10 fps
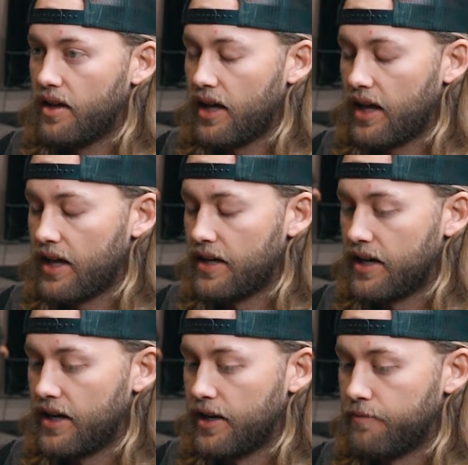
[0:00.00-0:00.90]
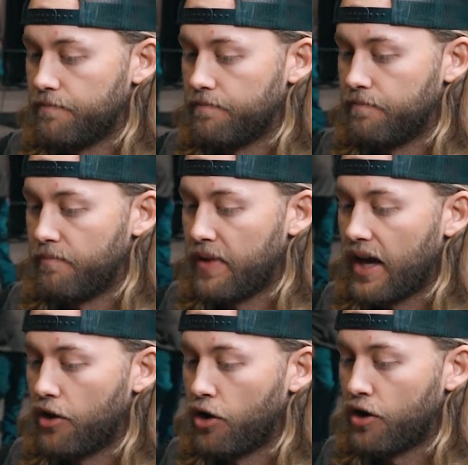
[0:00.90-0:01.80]
And but
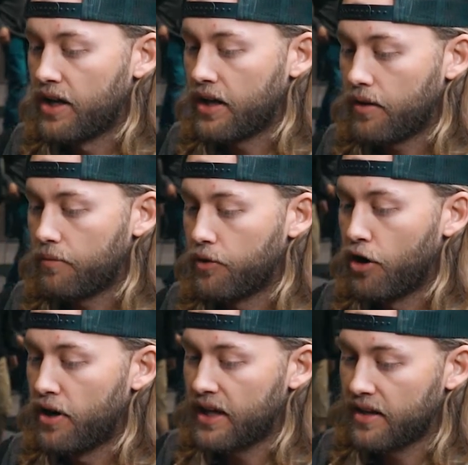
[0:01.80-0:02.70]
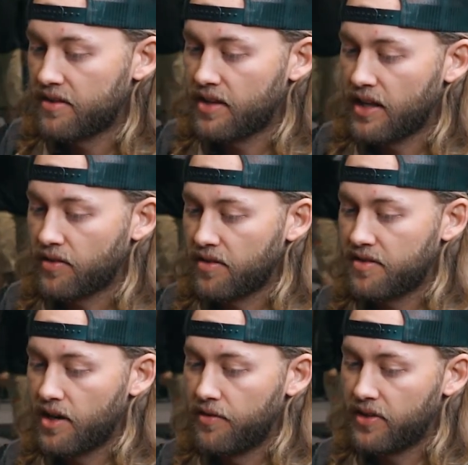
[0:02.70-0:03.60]
yeah, learning and seeing the
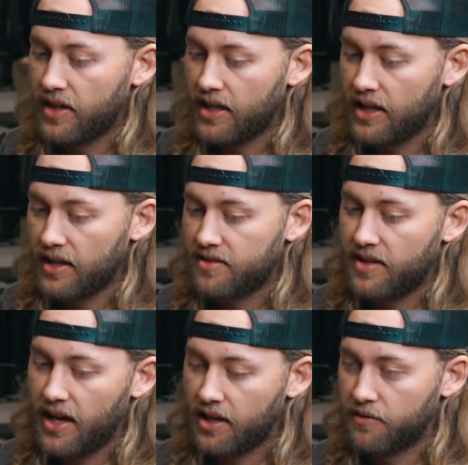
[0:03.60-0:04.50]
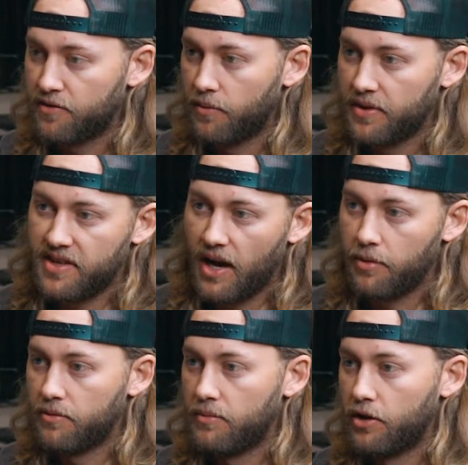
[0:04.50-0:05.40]
stuff that he has taken from his time
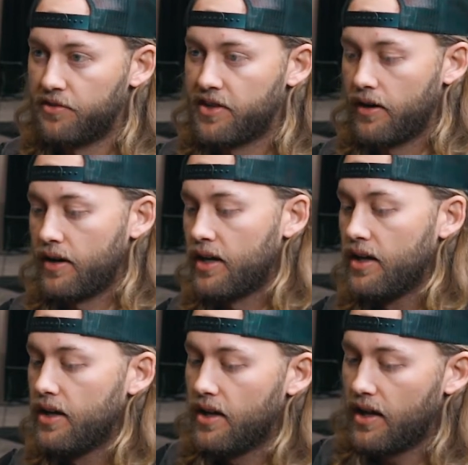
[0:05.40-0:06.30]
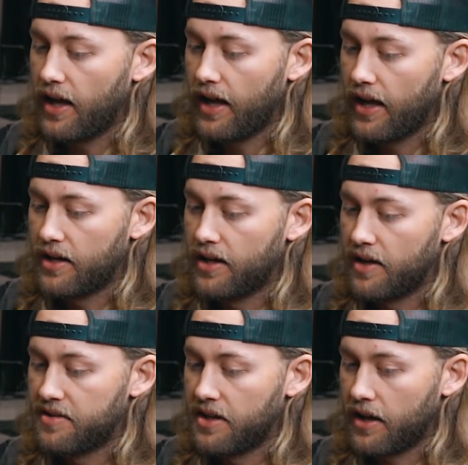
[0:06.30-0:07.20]
in the military, and
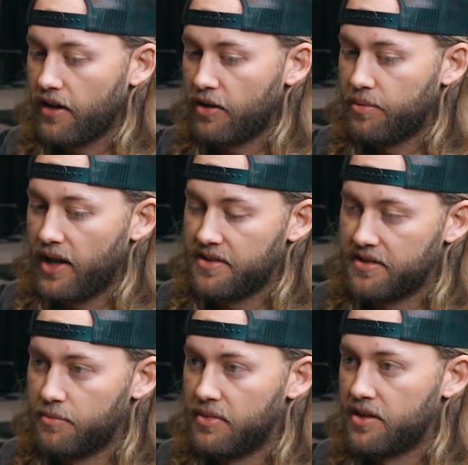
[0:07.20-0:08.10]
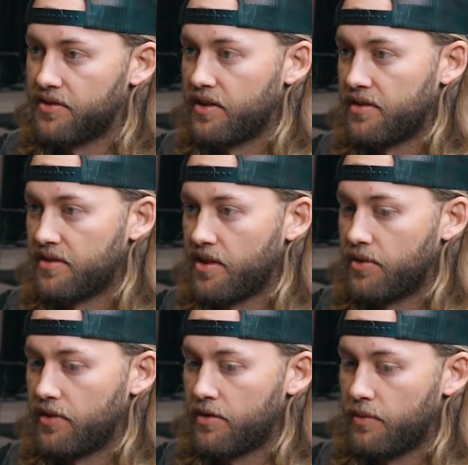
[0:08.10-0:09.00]
seeing how he applies it to business is
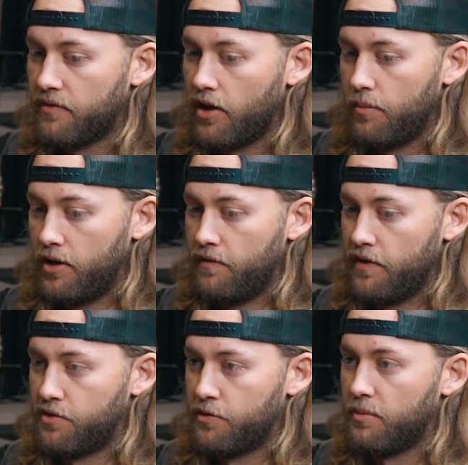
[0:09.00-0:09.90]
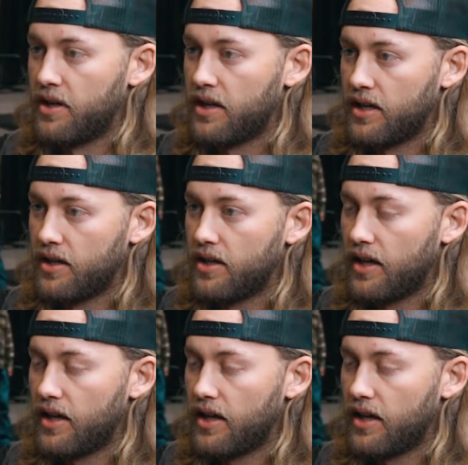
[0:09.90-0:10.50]
something that's been very beneficial for me.